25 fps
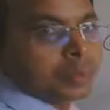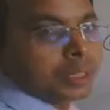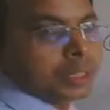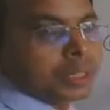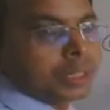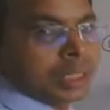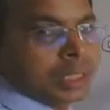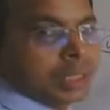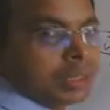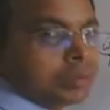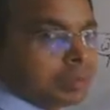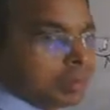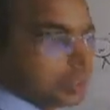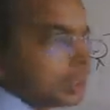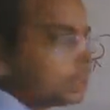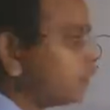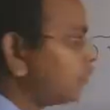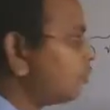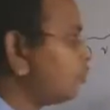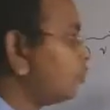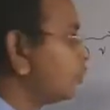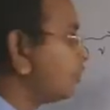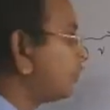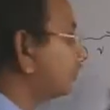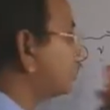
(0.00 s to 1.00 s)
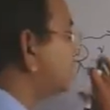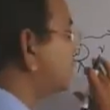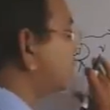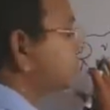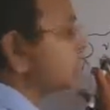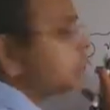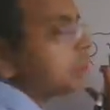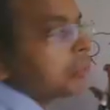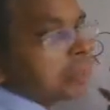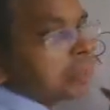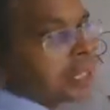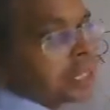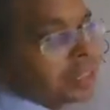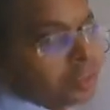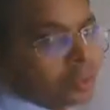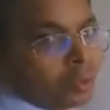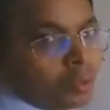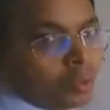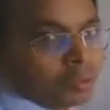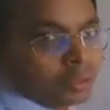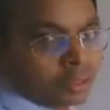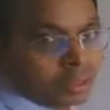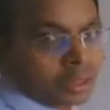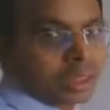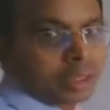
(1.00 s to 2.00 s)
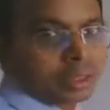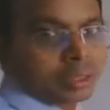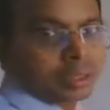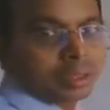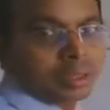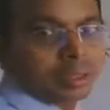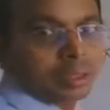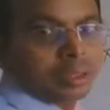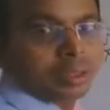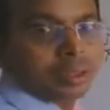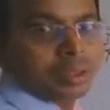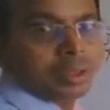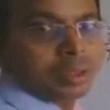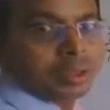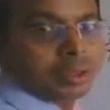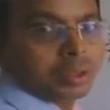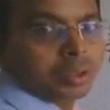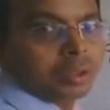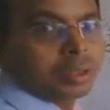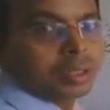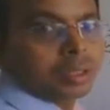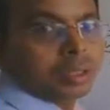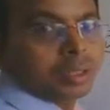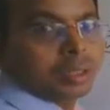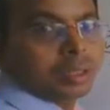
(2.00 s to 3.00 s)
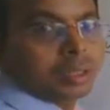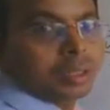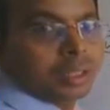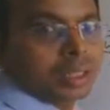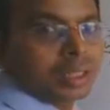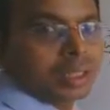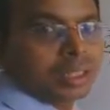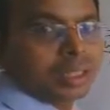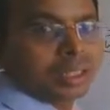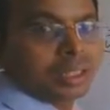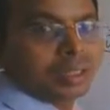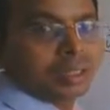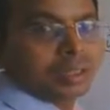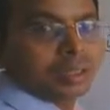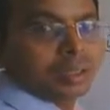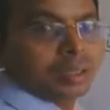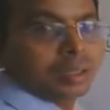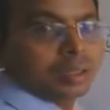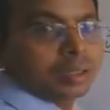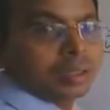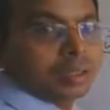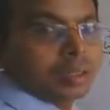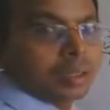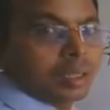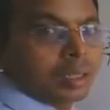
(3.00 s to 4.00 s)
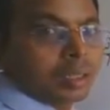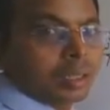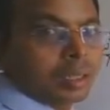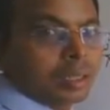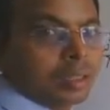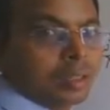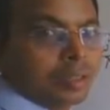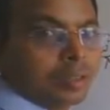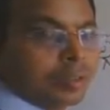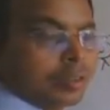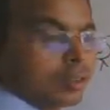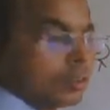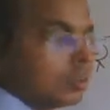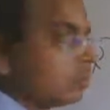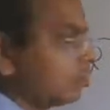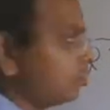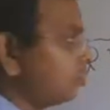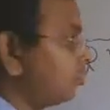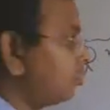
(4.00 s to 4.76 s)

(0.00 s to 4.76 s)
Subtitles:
In any medium, frequency remains constant. So this is a